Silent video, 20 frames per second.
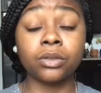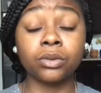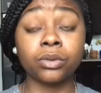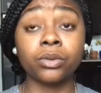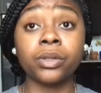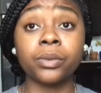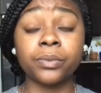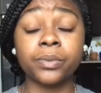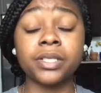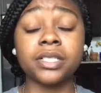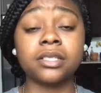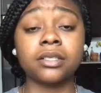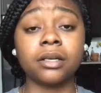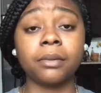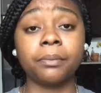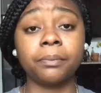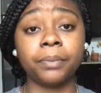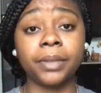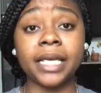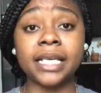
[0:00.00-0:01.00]
Lord was
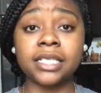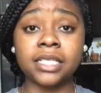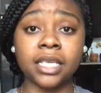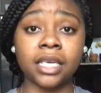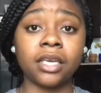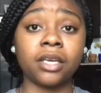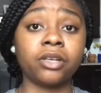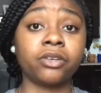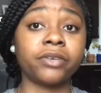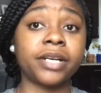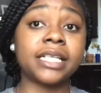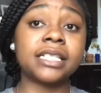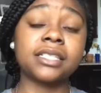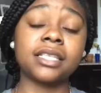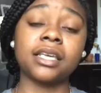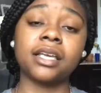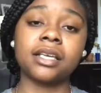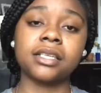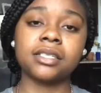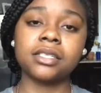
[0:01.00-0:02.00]
blessing and
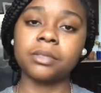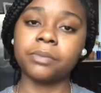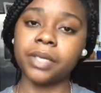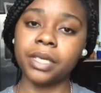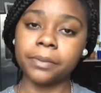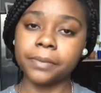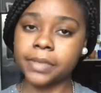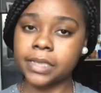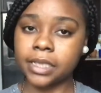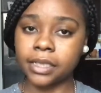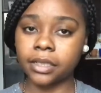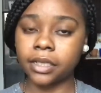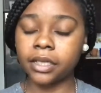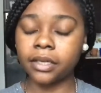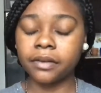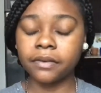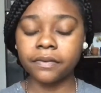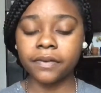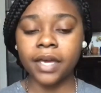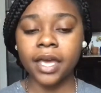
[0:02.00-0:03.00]
gracing us to be able to
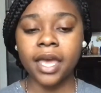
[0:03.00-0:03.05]
live.